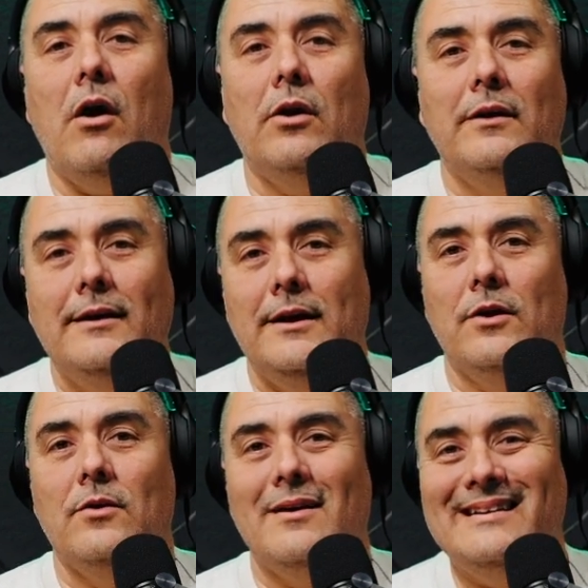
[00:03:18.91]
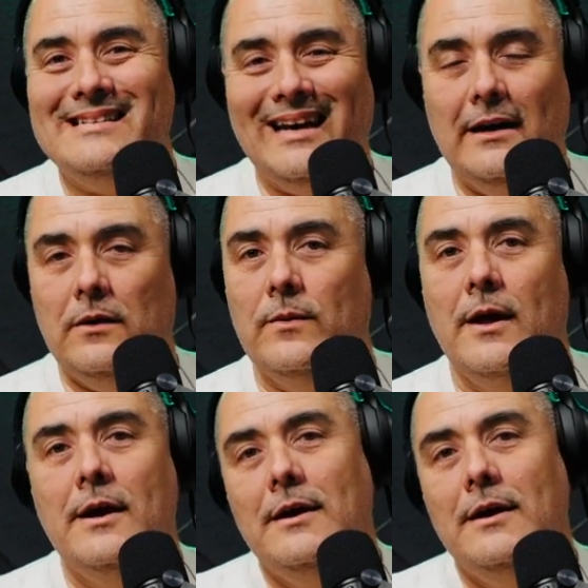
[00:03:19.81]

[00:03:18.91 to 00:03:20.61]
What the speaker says: are here in town.